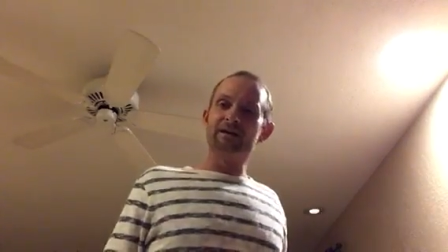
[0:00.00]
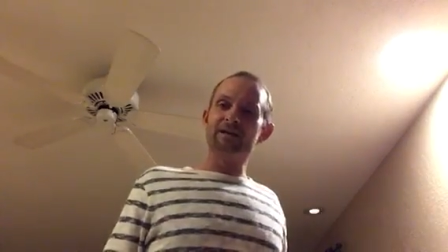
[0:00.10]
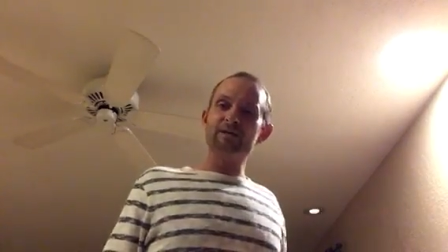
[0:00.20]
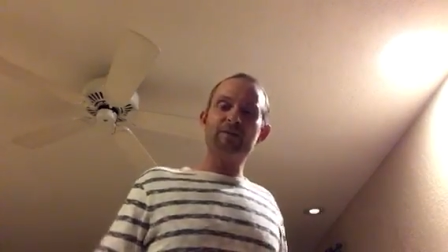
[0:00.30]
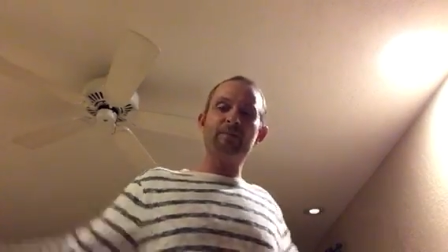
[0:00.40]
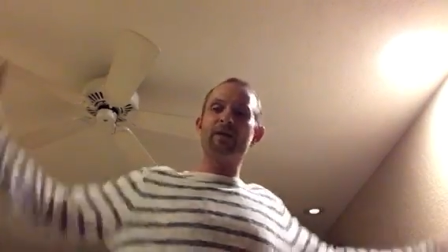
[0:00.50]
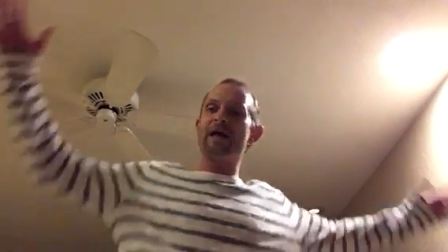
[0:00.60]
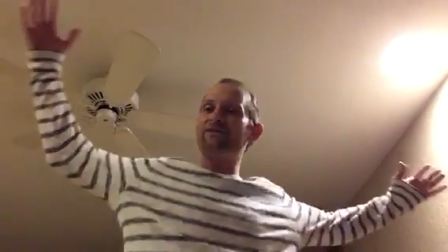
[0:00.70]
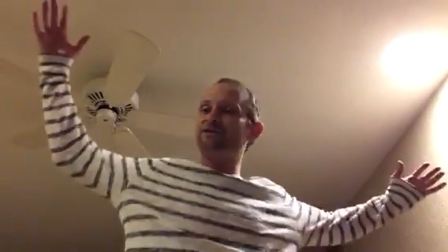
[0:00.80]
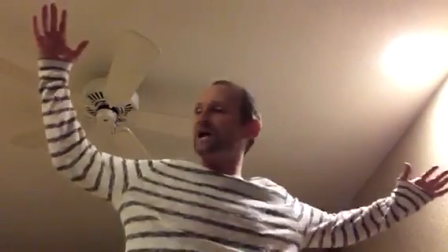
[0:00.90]
These people
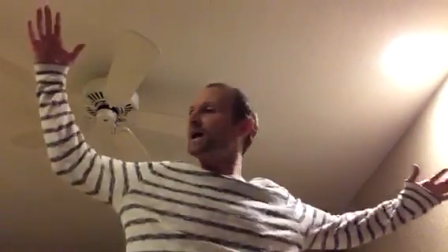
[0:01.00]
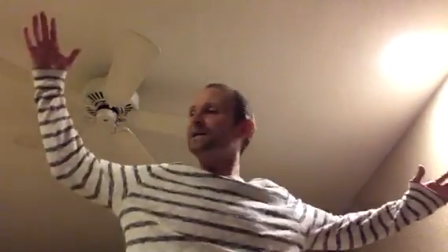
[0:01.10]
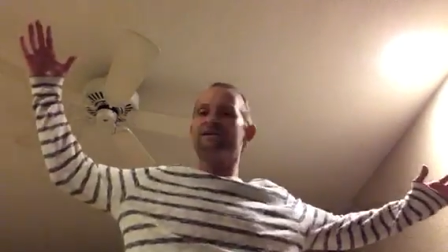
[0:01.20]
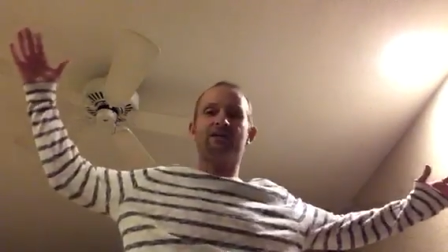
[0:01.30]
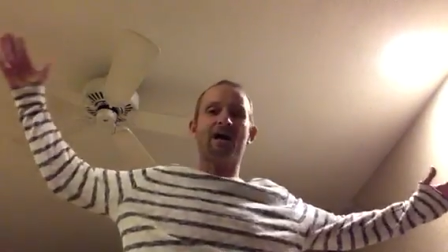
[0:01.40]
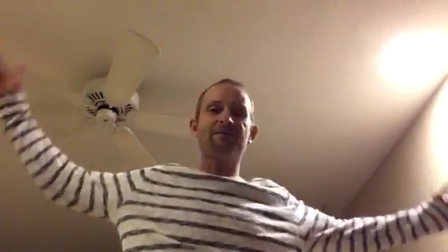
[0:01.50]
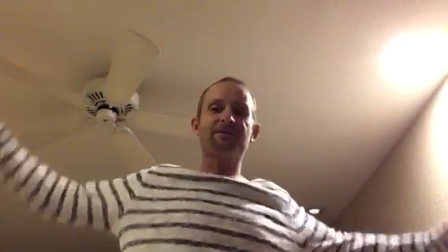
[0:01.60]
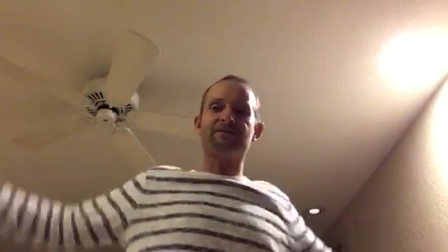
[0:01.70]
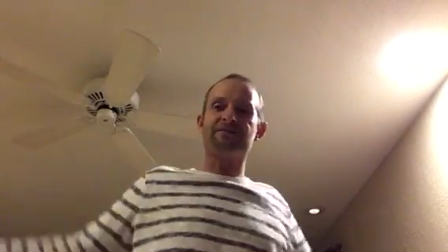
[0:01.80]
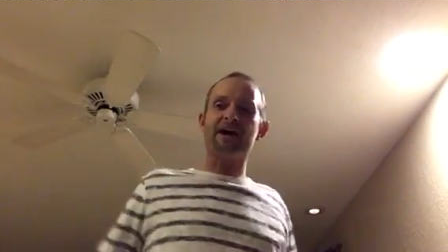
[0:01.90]
have giant
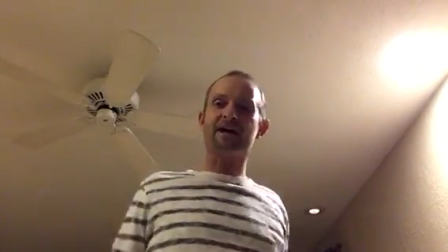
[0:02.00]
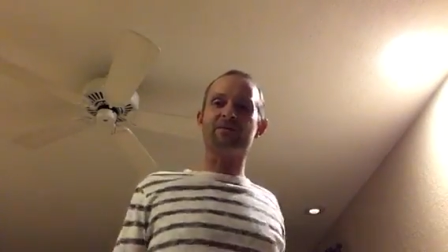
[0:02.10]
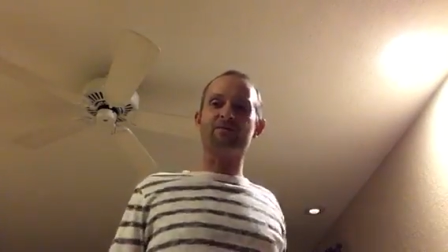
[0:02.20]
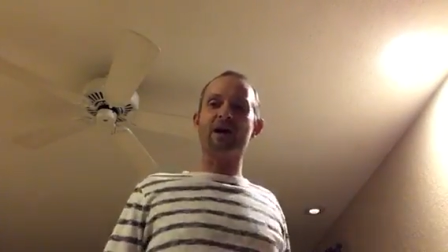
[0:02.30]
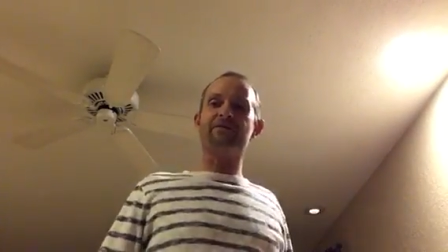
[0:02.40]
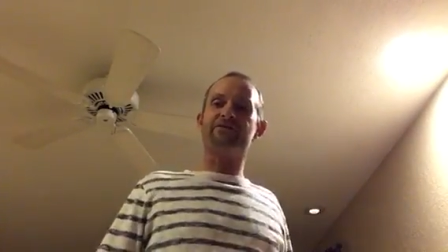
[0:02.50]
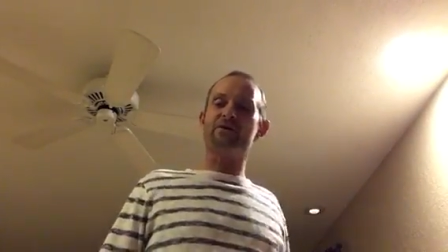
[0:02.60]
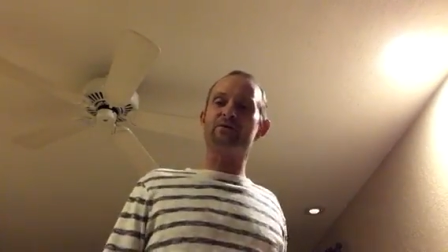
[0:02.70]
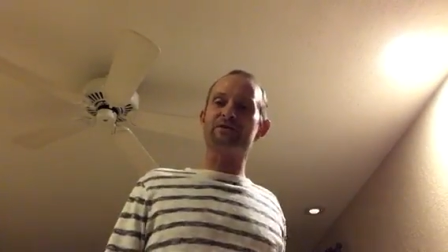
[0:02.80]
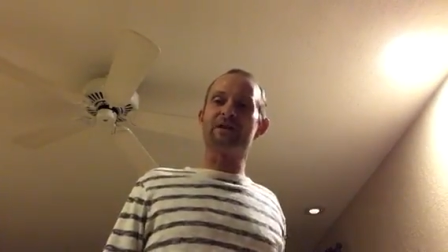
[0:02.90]
tubs of fucking
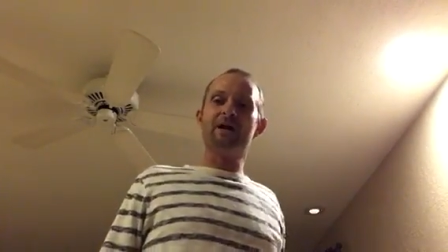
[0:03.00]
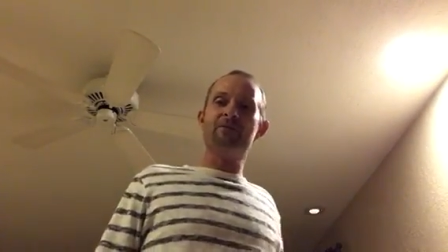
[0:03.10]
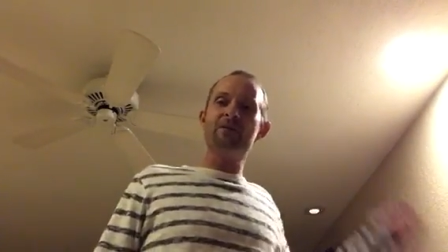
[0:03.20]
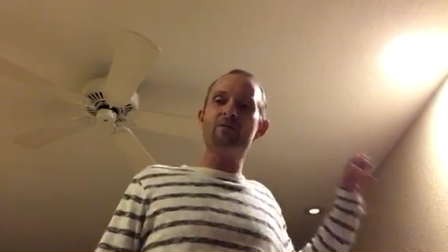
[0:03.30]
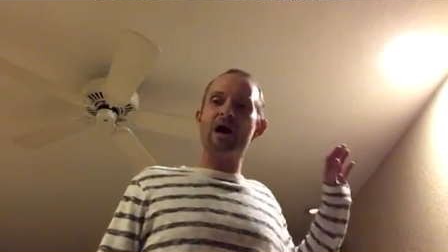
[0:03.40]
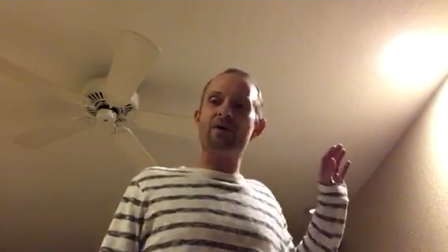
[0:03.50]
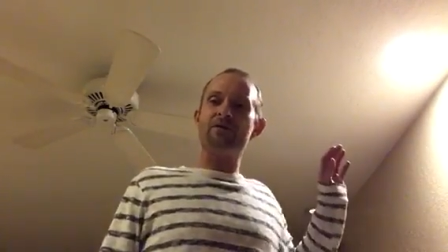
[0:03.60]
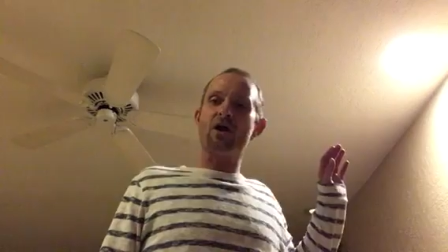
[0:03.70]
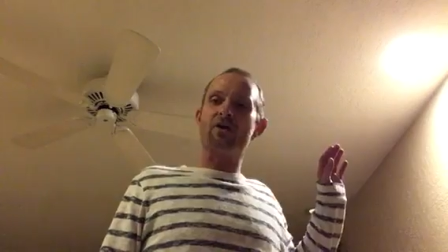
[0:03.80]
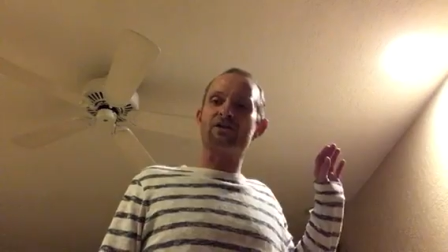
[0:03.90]
Ruffles. Meanwhile,
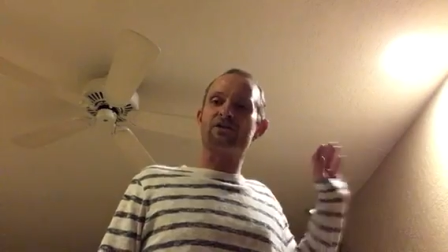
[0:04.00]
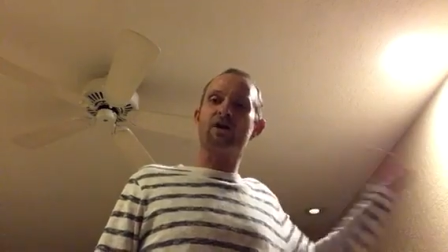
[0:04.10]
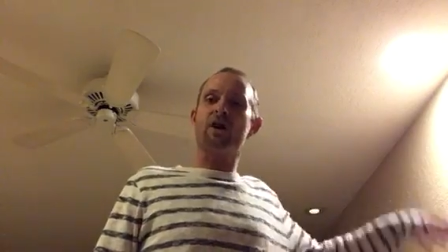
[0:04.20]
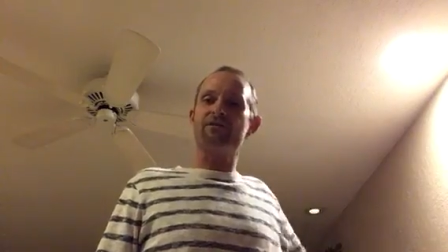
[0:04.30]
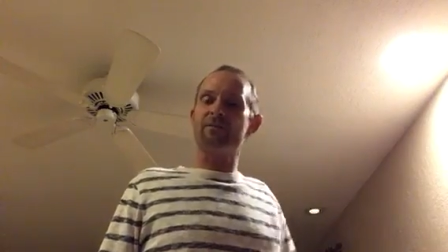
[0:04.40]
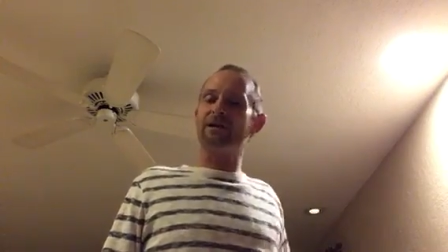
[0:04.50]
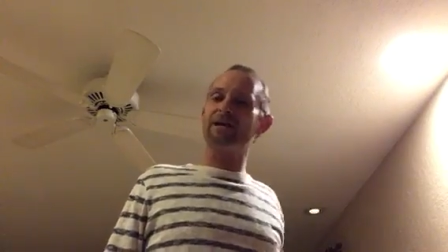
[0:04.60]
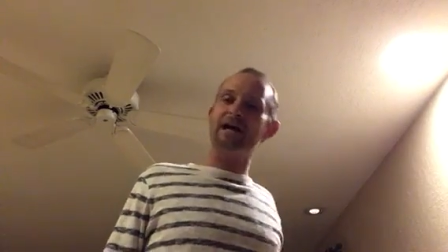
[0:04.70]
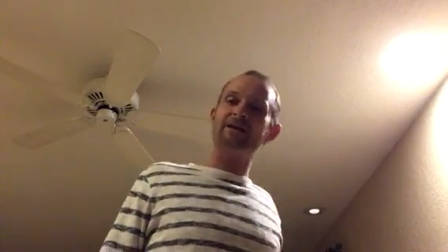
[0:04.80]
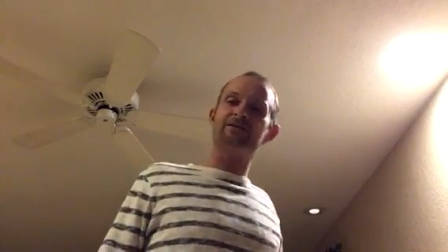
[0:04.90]
there are starving
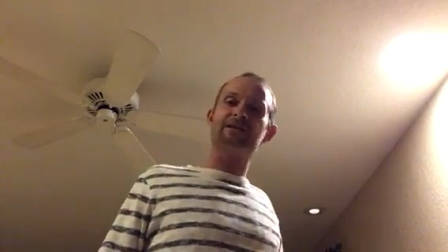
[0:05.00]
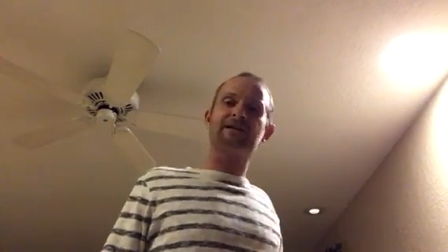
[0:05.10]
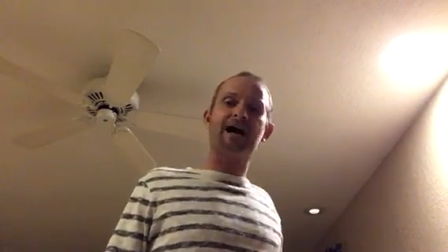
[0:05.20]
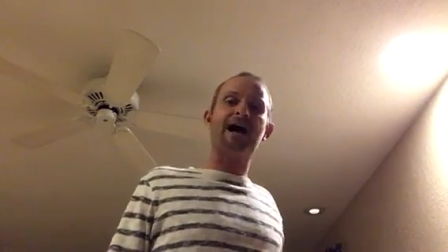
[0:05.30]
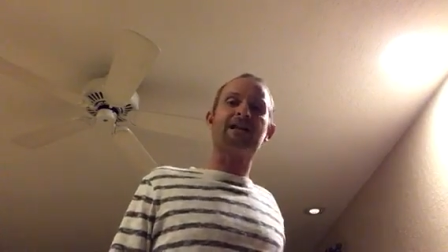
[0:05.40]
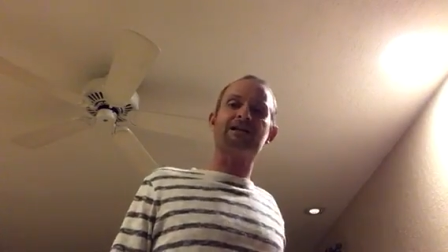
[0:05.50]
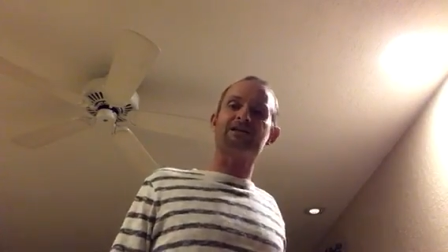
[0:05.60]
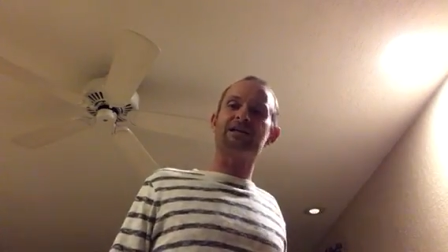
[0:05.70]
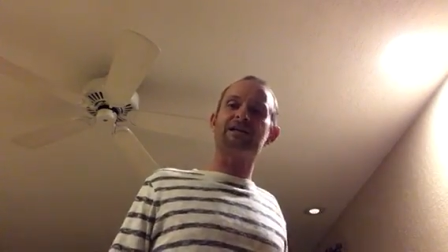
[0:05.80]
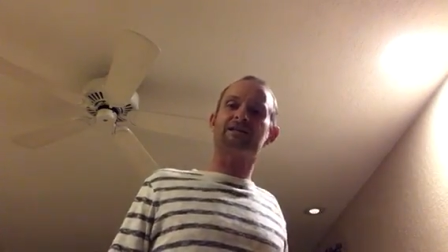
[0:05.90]
millennials in
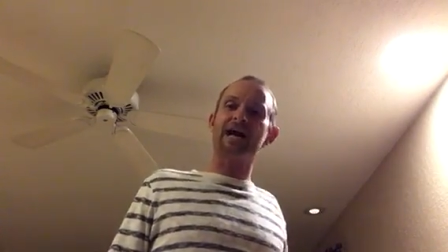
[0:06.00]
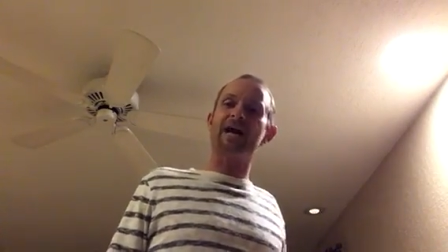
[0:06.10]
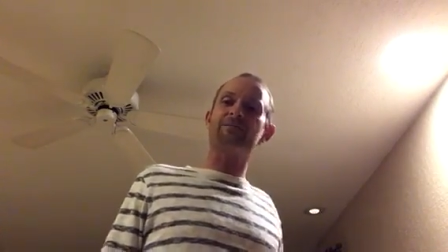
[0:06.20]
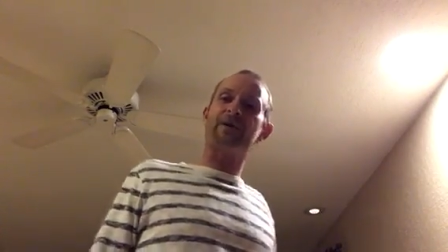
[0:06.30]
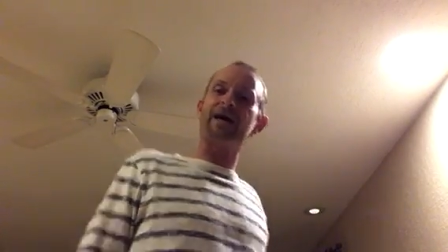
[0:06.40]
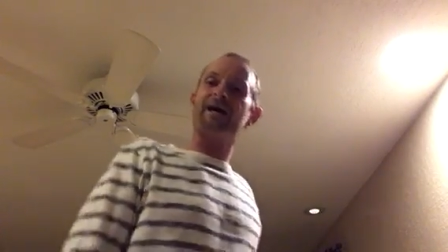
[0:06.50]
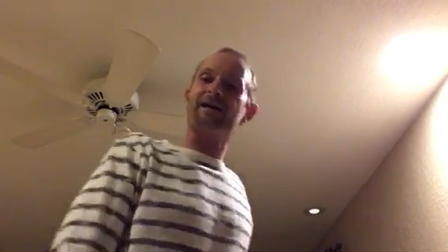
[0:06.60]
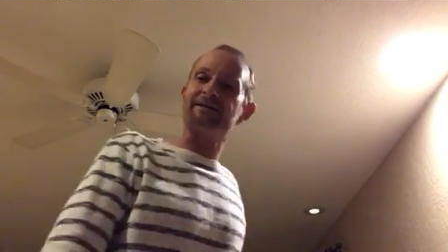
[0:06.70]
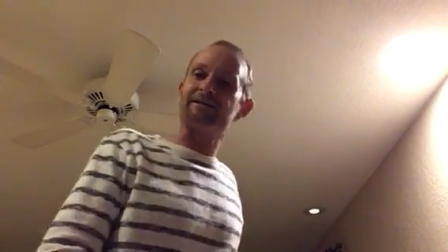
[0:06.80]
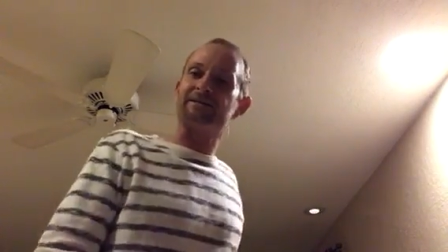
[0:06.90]
college eating Tide
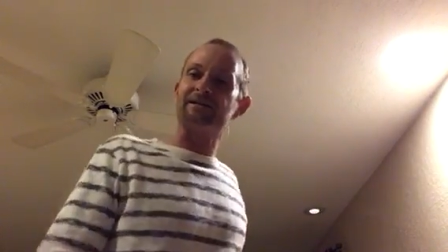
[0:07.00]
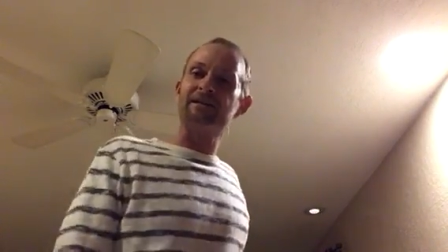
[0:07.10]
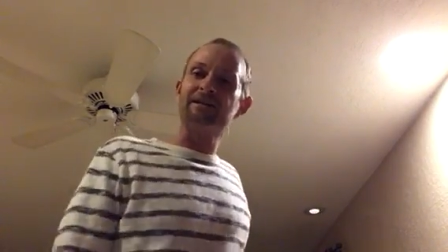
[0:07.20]
Pods.